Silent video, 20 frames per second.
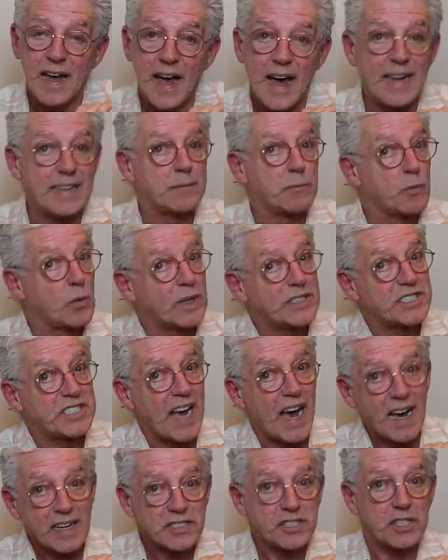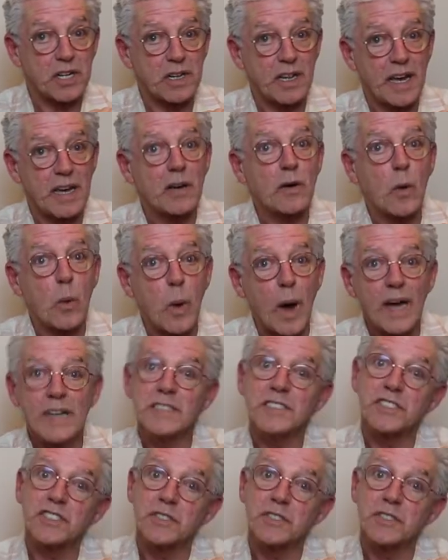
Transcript: and was actually quite